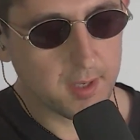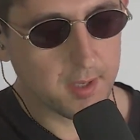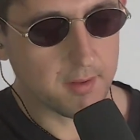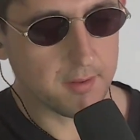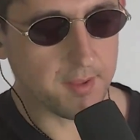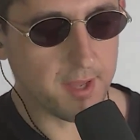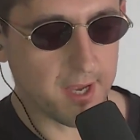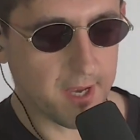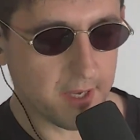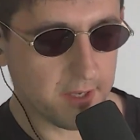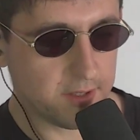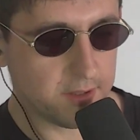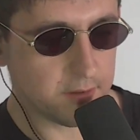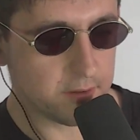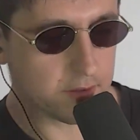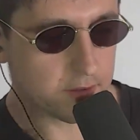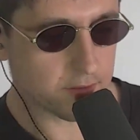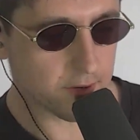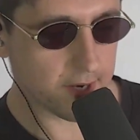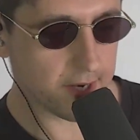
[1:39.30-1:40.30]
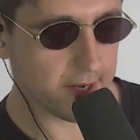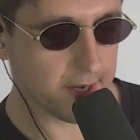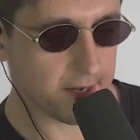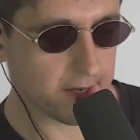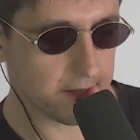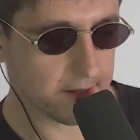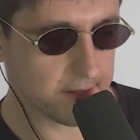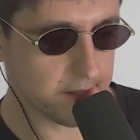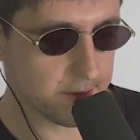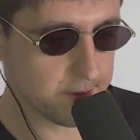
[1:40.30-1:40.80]
Thank you,
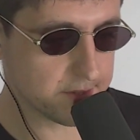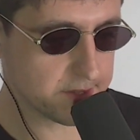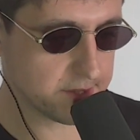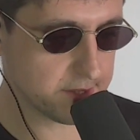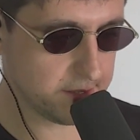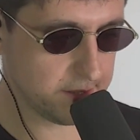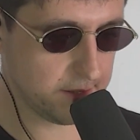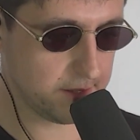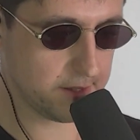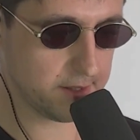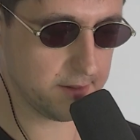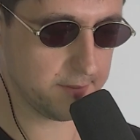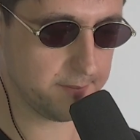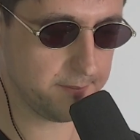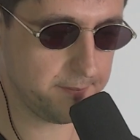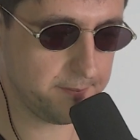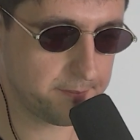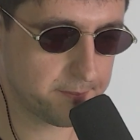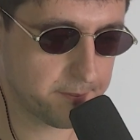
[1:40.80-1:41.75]
Greg. And there was the um,